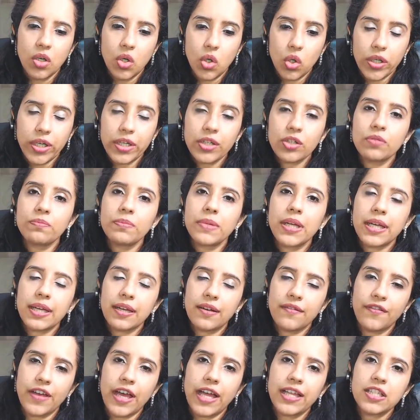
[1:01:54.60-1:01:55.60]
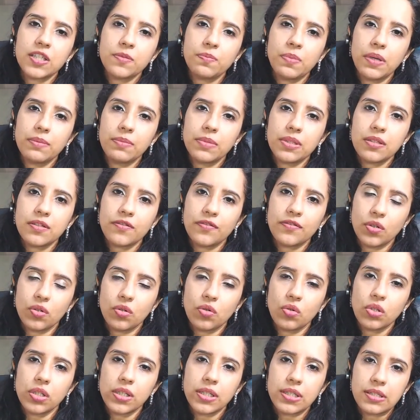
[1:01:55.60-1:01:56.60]
looking to make advance payments for
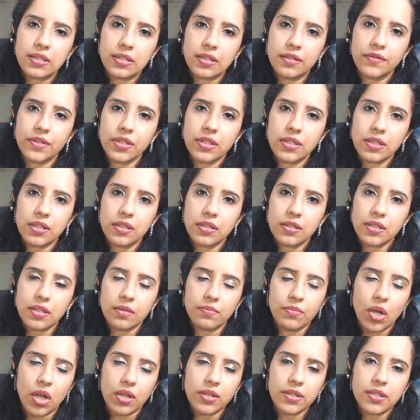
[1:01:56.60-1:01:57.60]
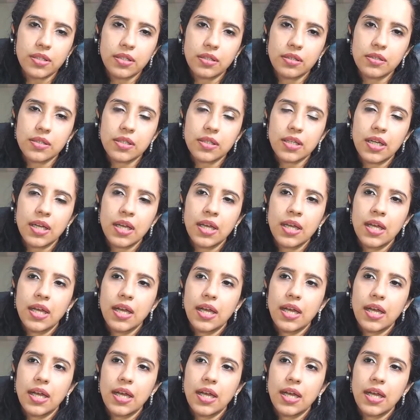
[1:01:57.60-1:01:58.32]
gold and silver tiers and bronze tiers,